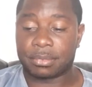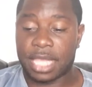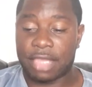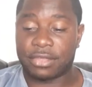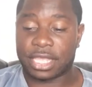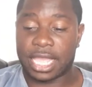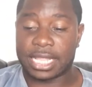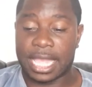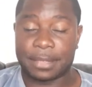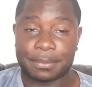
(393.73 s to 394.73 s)
Harry Kane
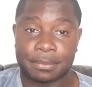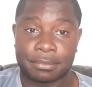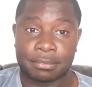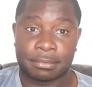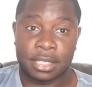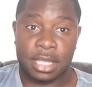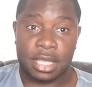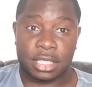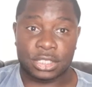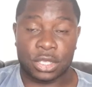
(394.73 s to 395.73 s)
at.
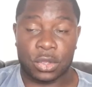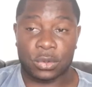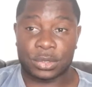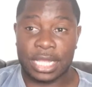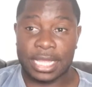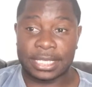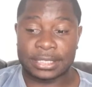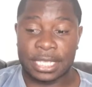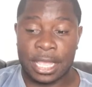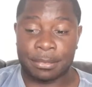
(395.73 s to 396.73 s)
So that
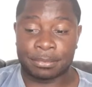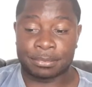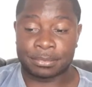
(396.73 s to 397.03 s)
is a